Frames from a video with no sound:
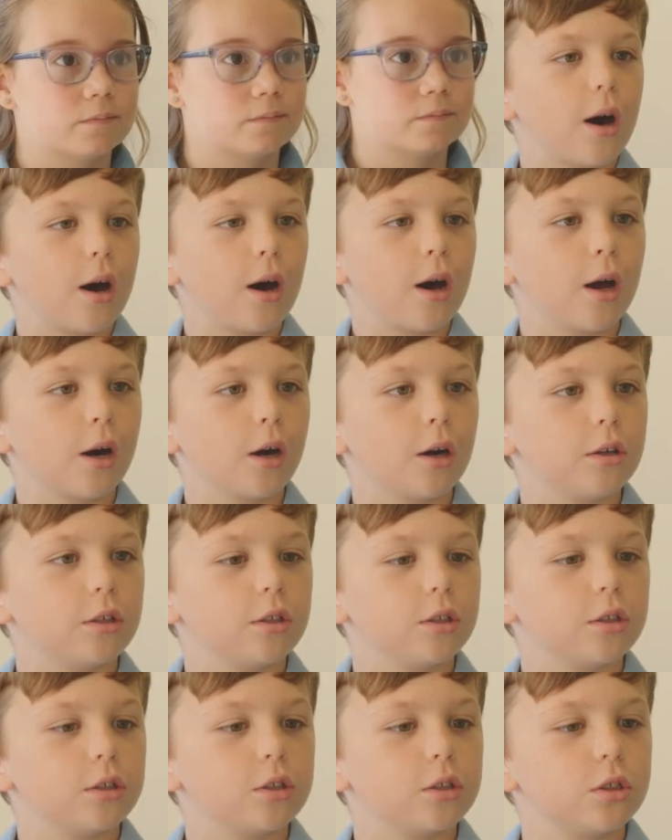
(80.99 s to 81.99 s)
R
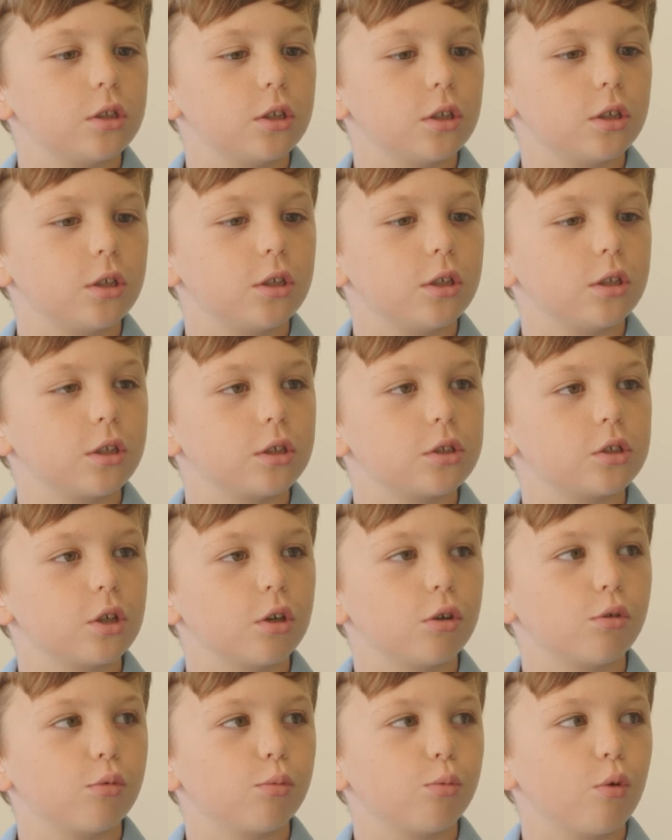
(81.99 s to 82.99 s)
is the eggs
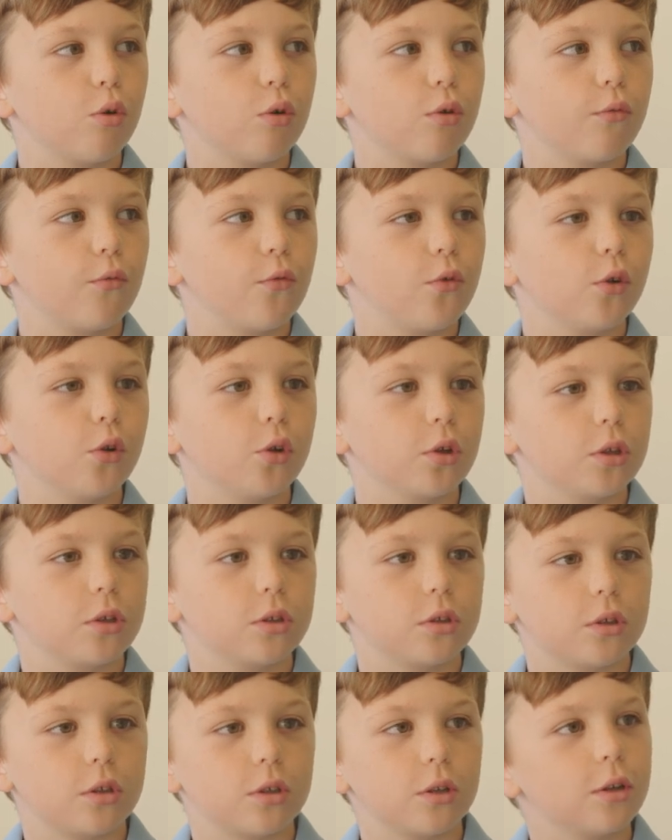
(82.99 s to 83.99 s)
or for
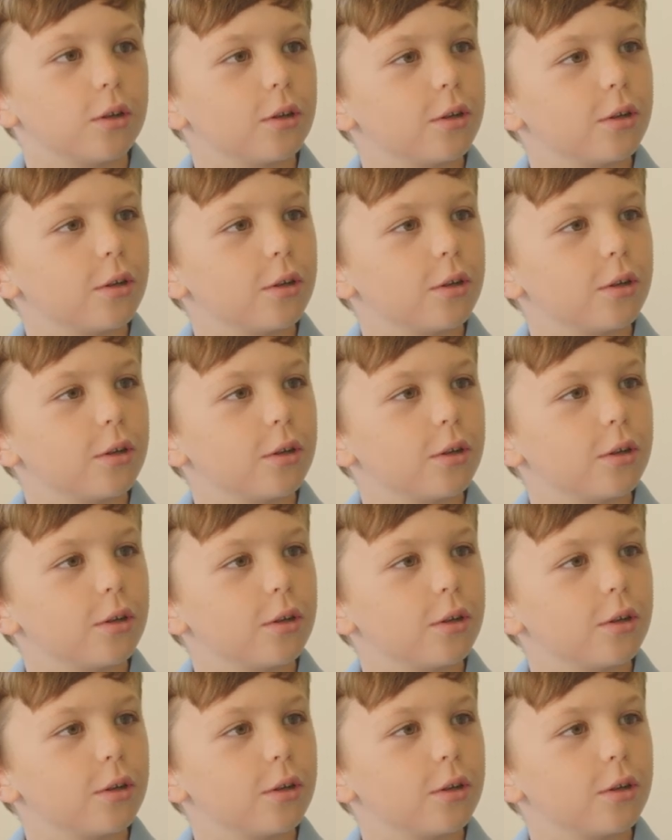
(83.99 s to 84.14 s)
it.